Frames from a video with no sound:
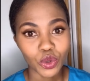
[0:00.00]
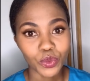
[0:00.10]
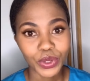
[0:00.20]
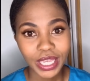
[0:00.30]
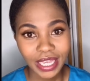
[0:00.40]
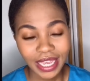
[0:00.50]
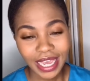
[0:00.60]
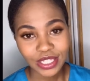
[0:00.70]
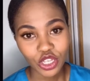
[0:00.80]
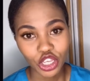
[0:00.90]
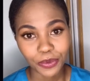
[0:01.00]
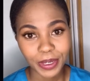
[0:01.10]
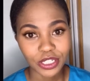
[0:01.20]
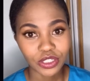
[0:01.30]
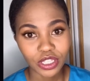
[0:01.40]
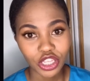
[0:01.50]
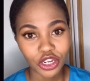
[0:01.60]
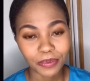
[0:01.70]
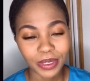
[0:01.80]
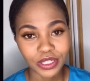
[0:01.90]
we as occupational
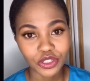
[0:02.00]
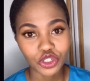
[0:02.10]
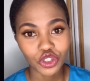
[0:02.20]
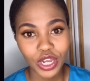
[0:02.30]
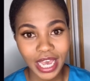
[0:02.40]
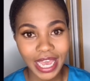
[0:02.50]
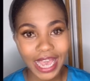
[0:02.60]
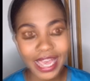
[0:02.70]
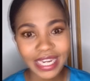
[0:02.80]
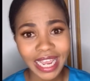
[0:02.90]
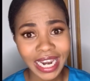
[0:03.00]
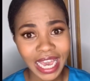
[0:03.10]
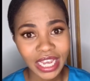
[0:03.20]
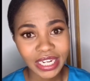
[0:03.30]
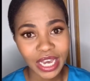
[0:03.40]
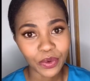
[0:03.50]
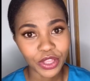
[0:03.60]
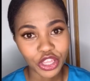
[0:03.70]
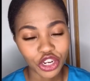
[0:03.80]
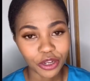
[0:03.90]
therapists try and align our
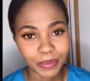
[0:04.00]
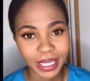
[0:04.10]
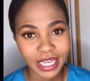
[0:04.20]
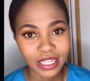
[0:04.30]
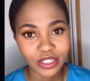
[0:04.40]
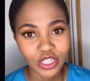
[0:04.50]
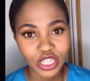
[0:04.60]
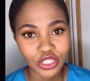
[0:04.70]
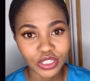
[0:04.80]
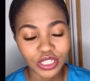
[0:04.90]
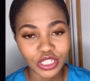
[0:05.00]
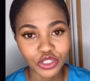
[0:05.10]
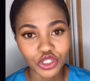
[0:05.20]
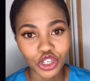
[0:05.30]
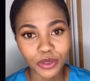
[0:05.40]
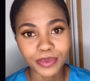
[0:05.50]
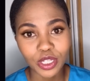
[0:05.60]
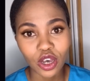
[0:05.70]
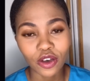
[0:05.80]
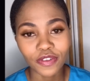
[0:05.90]
therapy in terms
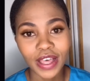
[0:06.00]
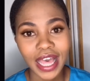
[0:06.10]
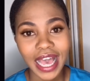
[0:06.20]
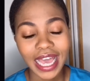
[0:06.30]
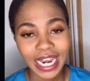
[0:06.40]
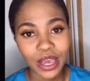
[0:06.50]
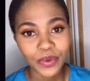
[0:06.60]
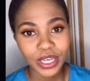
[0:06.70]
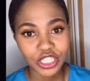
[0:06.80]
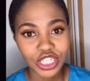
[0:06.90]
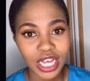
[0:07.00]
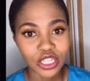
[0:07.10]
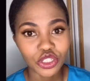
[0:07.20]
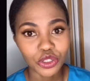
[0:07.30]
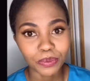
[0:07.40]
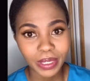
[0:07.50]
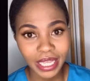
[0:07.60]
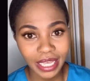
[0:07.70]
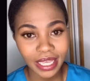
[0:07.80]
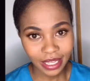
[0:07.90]
of allowing a child to
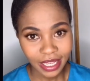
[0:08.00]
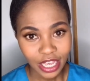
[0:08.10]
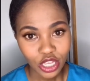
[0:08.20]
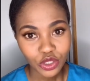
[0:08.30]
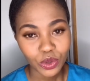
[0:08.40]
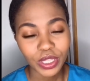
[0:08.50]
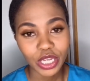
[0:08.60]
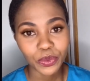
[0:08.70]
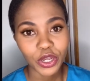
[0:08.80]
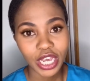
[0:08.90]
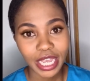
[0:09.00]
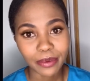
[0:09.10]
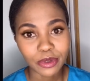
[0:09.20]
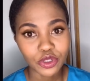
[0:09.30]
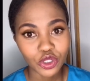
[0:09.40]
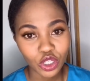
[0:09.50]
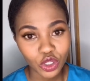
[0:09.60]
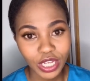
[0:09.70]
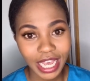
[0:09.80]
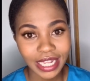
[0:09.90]
play so that we are able to look
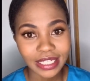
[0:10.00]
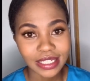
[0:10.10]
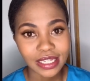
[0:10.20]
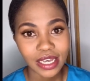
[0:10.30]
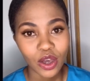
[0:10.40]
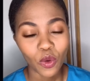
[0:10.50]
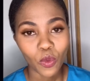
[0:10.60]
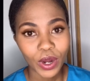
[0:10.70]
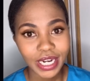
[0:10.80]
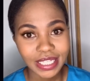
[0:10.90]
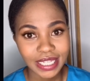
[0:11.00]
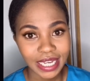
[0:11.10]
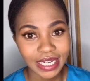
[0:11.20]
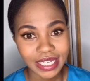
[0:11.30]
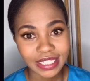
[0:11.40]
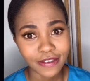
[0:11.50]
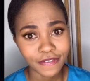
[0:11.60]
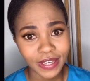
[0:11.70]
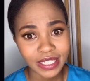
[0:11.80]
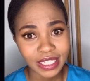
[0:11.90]
at what exactly is
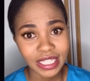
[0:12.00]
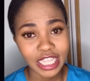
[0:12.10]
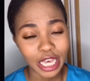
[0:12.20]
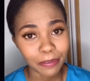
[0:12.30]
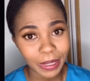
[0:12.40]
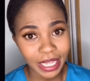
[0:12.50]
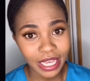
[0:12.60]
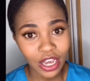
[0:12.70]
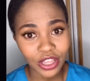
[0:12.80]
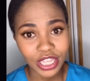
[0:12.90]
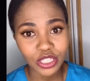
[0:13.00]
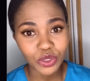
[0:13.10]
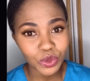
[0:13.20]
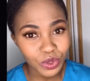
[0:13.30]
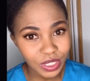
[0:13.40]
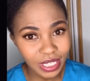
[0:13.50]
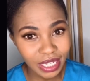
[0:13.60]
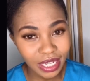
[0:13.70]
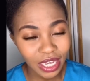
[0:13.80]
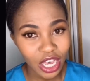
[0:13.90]
affecting their play. Are they too
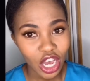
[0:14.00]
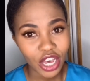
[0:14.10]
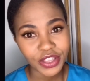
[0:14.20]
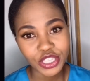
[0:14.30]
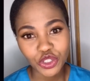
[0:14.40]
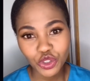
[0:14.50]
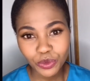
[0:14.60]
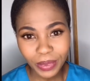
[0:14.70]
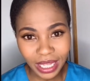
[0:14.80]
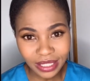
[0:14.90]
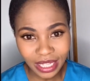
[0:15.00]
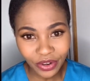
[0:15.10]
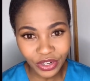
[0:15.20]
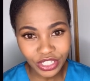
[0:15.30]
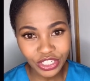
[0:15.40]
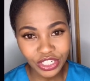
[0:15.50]
sick? Are they too malnourished?